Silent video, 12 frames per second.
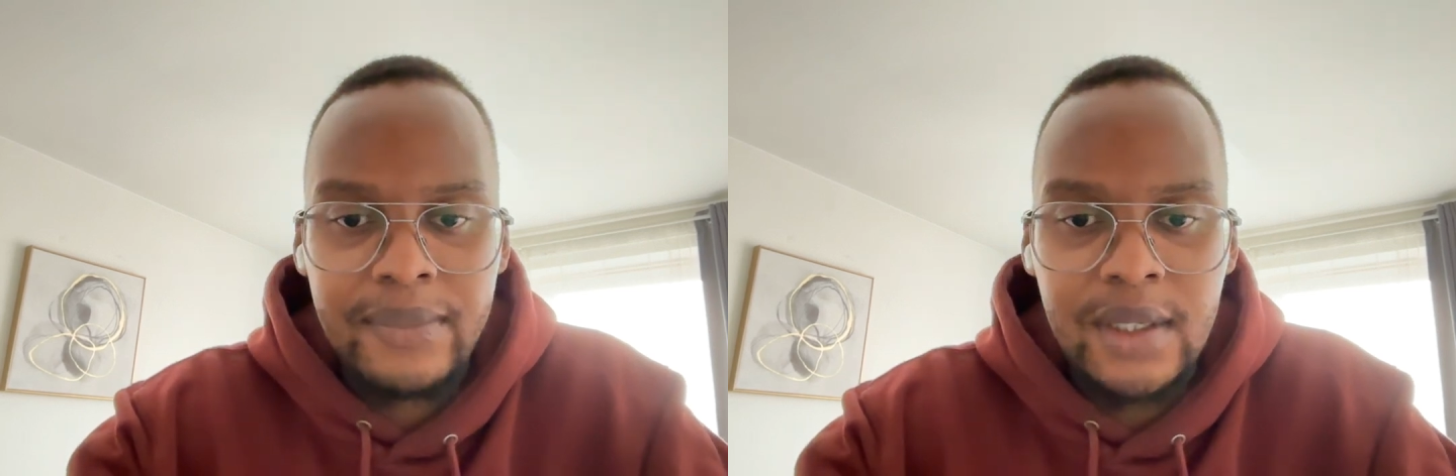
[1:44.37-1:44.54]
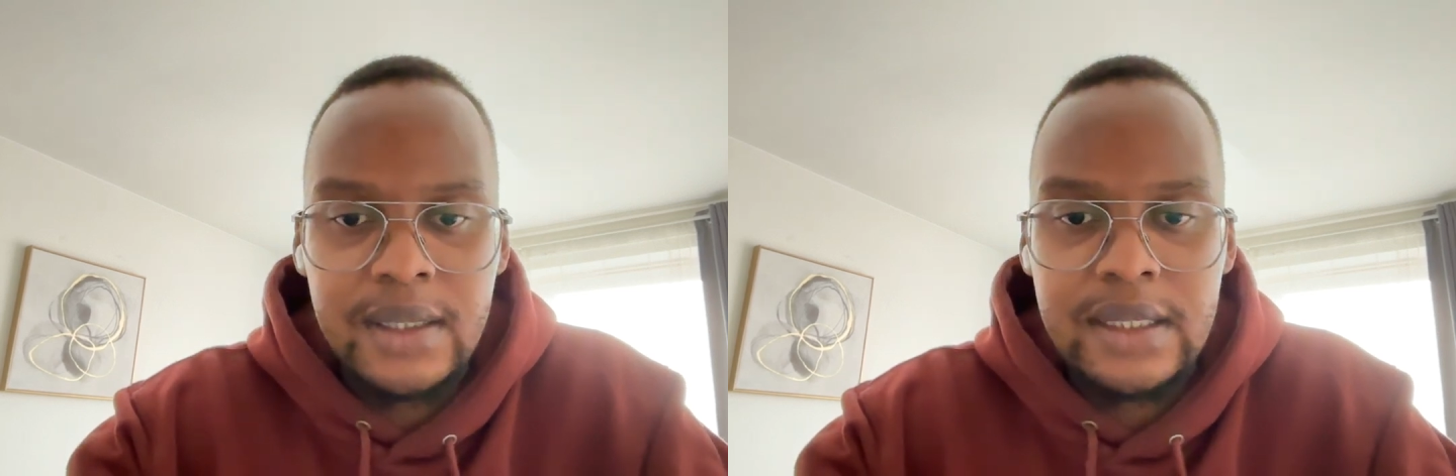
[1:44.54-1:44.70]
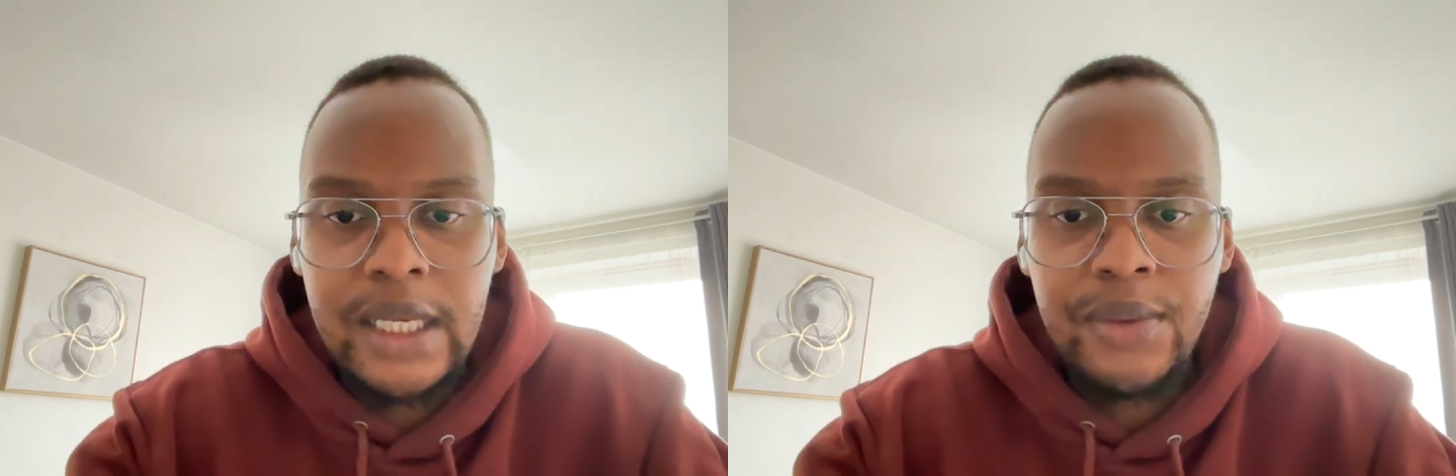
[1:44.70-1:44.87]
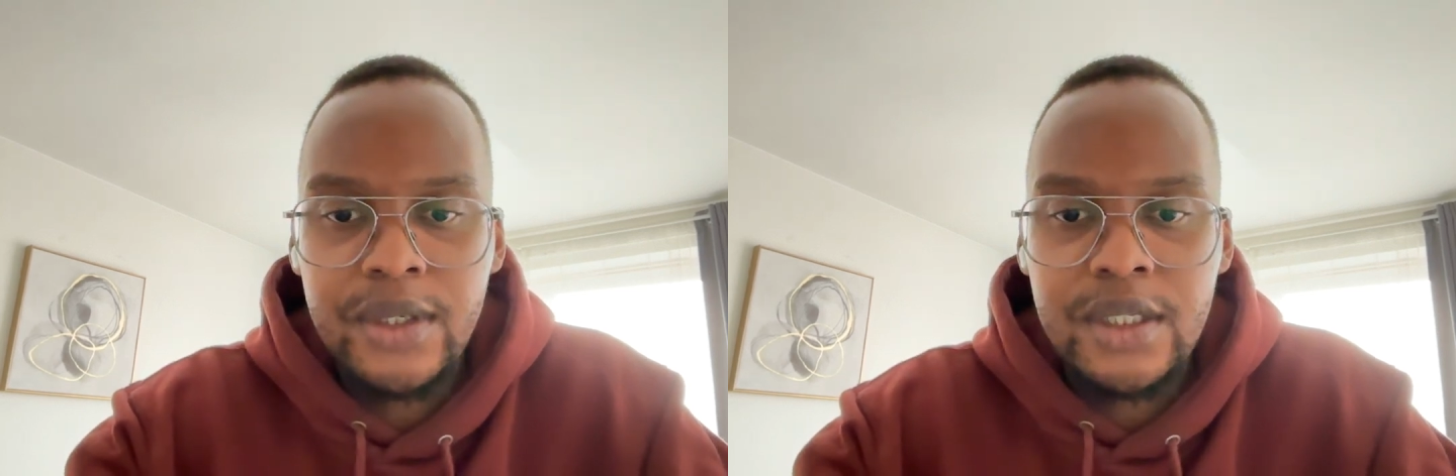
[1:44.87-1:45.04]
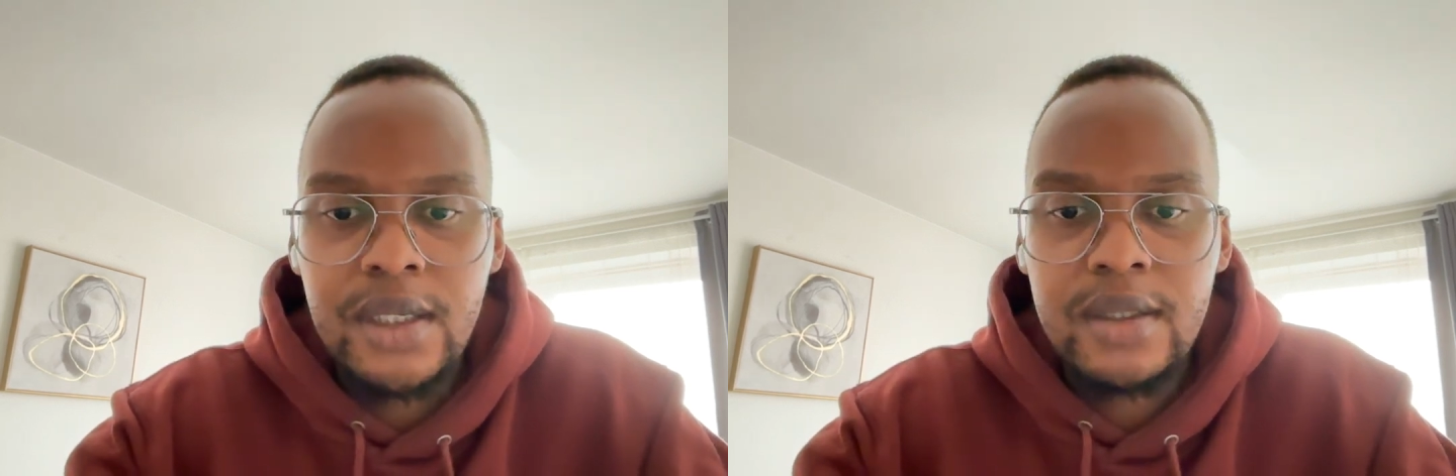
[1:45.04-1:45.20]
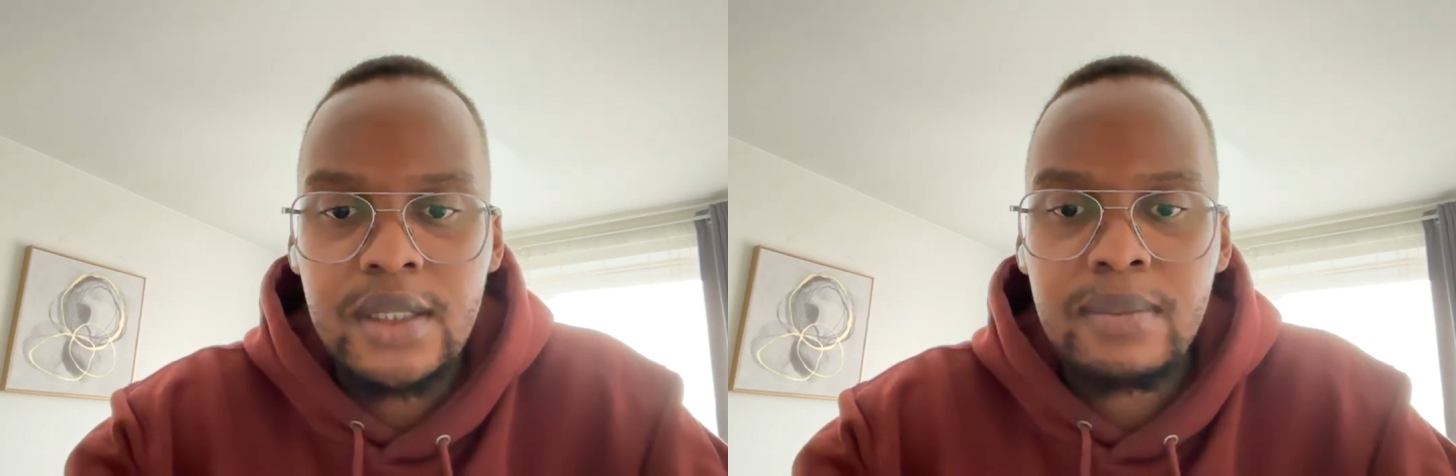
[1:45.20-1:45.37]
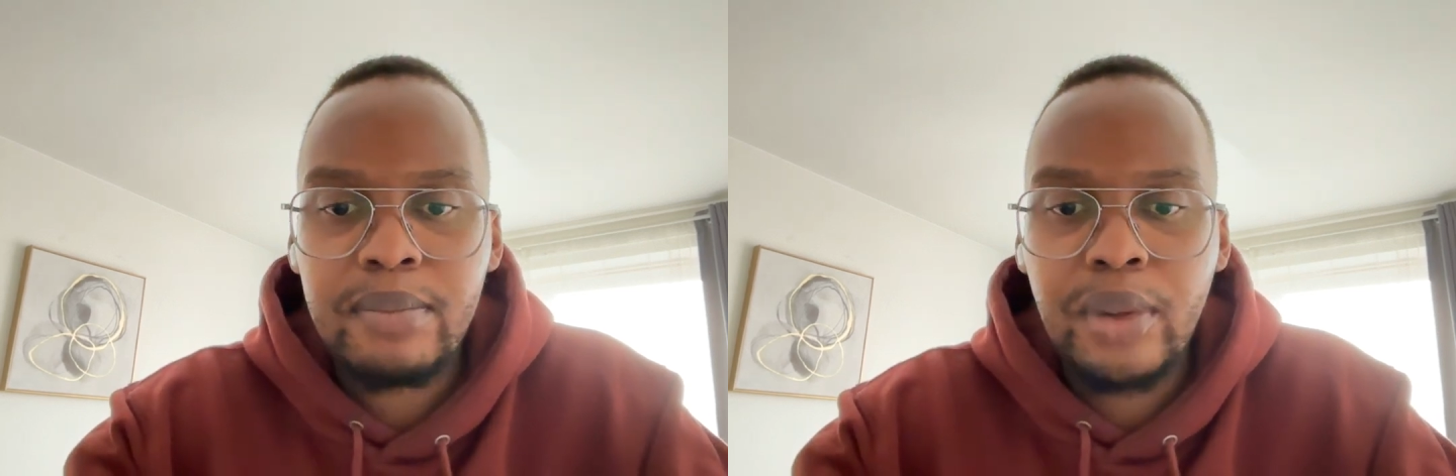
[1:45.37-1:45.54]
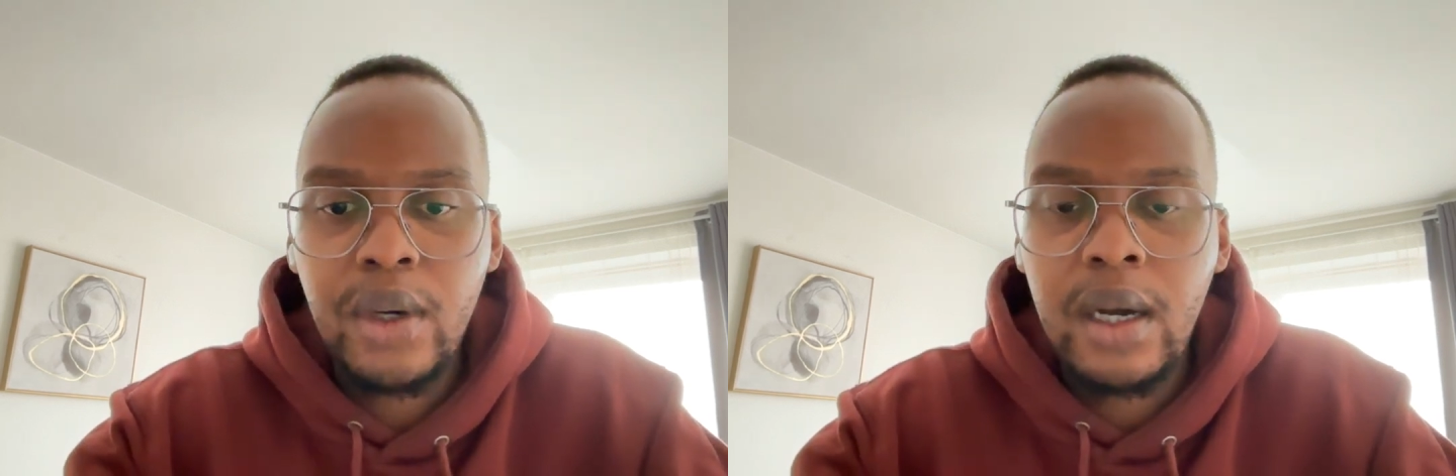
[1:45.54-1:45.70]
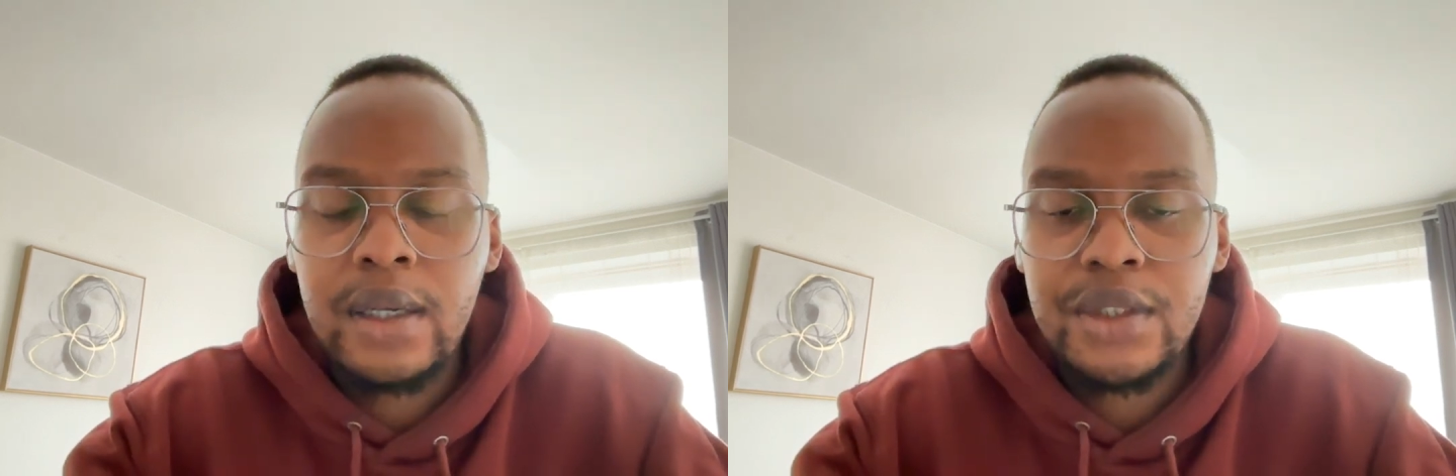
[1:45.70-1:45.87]
continuing to
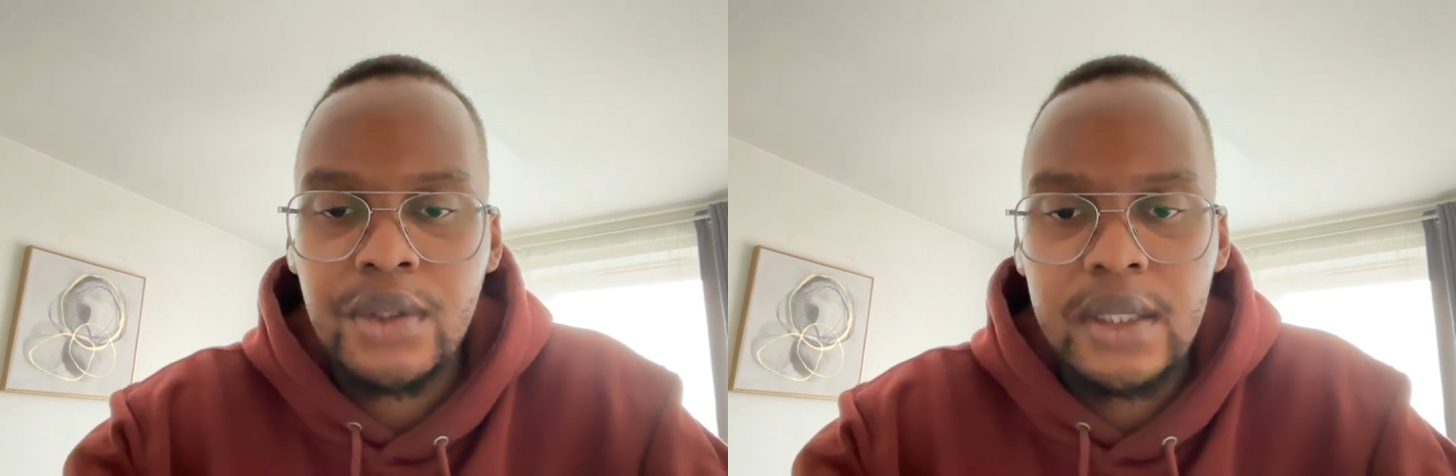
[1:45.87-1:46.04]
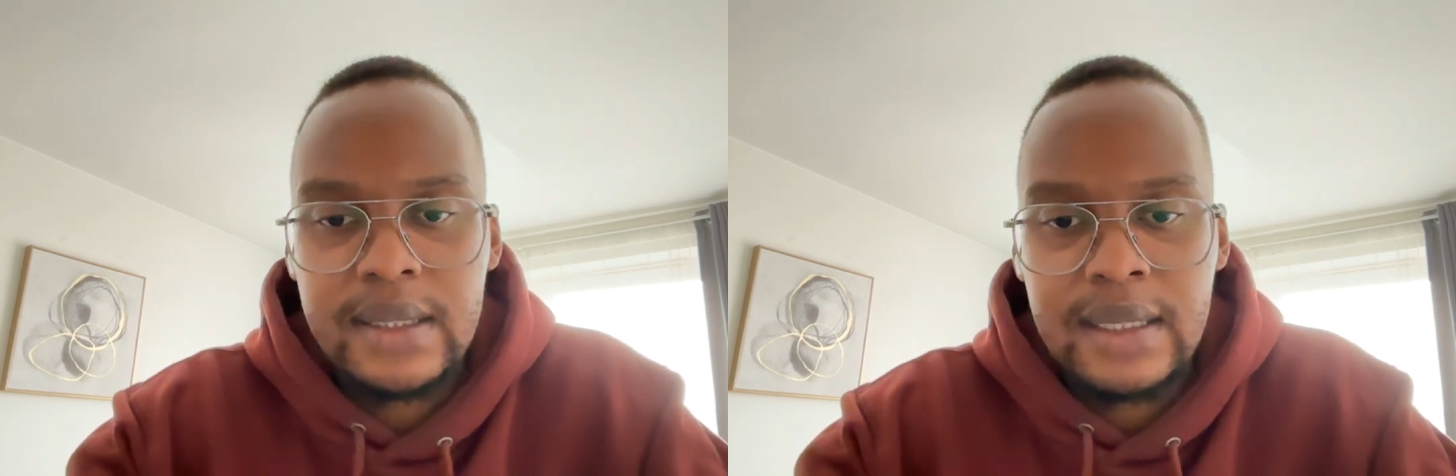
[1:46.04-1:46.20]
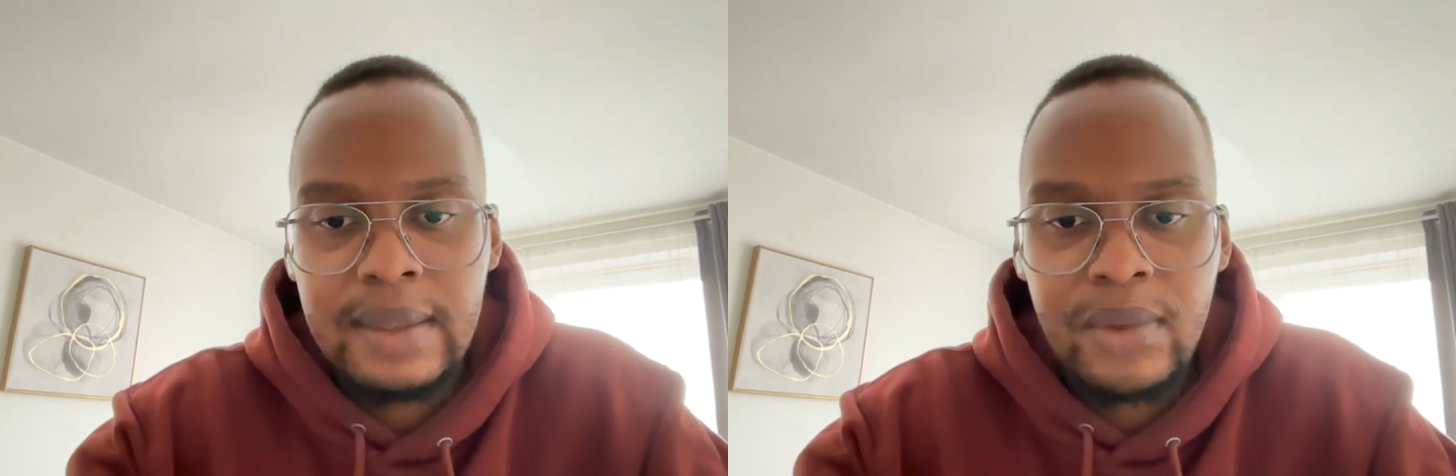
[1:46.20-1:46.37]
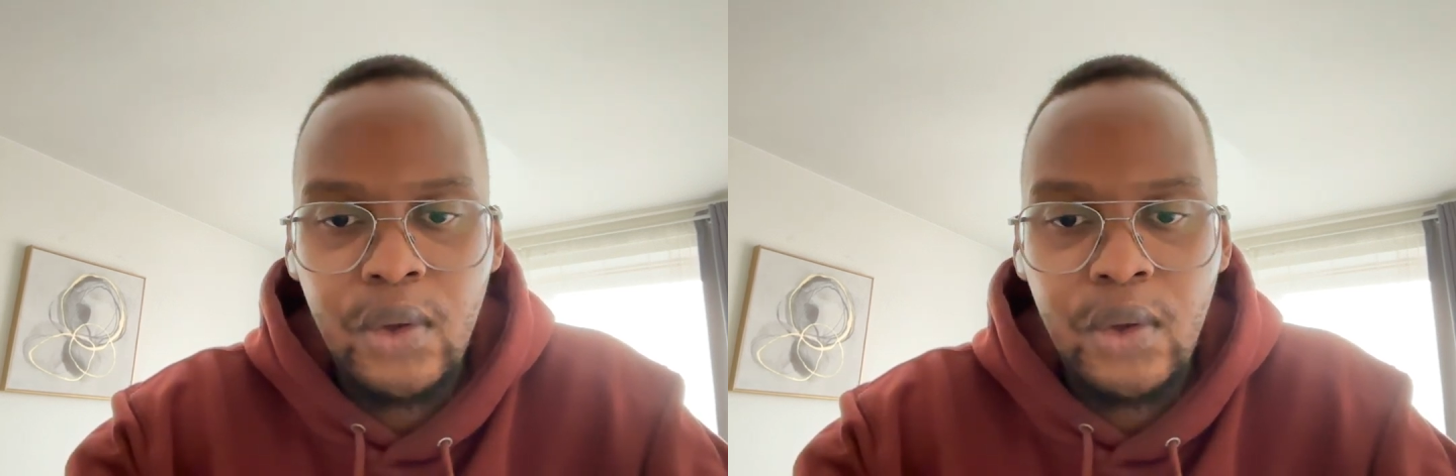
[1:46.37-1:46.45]
put our trust in him,